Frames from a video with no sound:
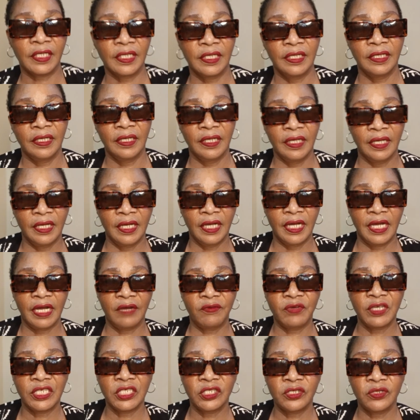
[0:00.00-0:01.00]
I wish you
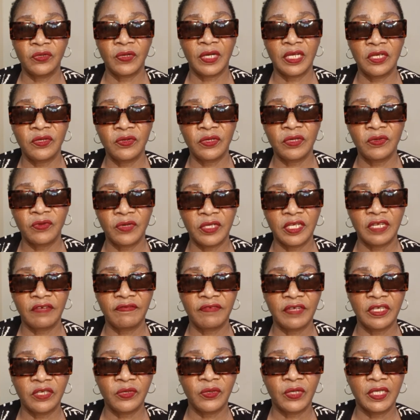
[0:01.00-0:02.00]
are doing whatever you are
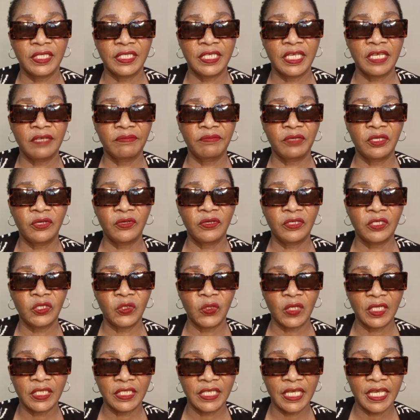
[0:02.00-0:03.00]
saying, because you are saying
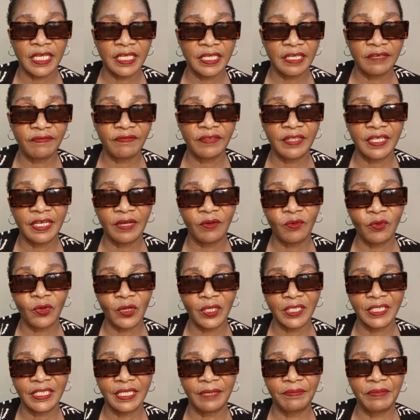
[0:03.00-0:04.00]
if there was a
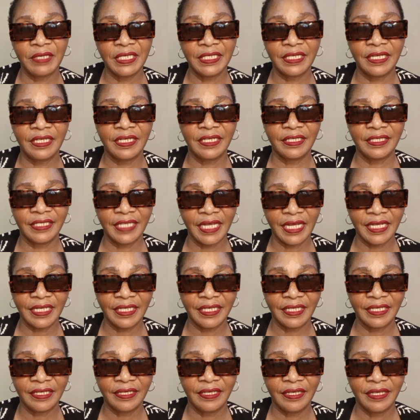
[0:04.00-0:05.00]
misunderstanding,
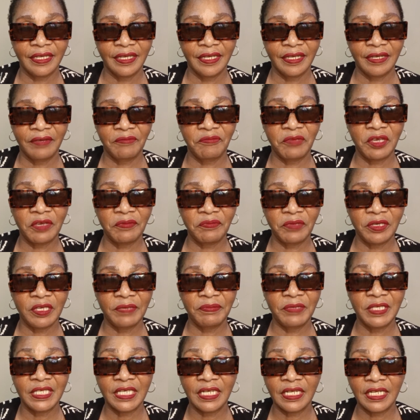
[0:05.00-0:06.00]
maybe
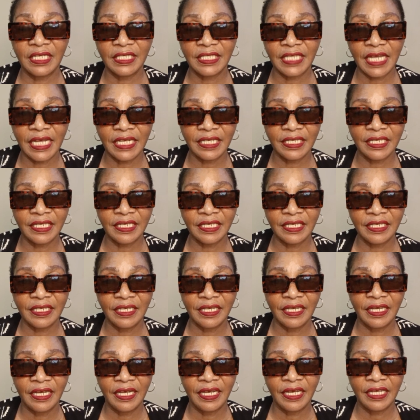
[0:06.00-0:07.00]
misunderstanding
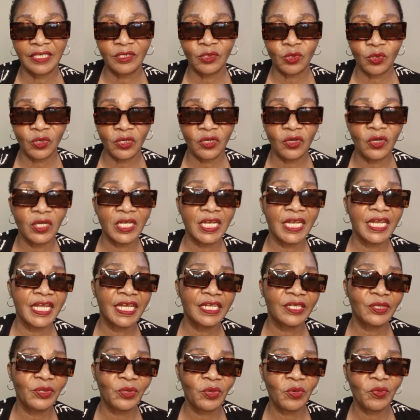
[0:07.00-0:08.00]
should not let you
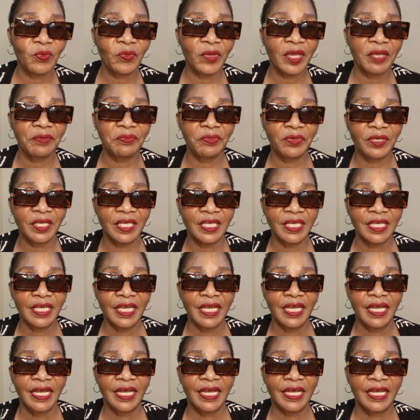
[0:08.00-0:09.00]
maybe
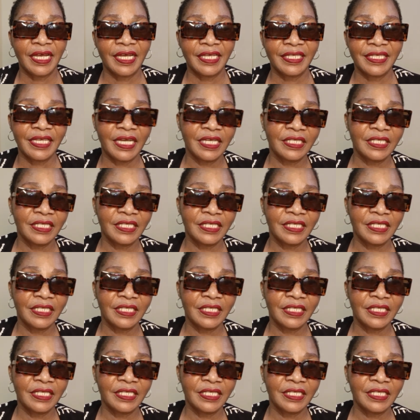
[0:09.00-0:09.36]
just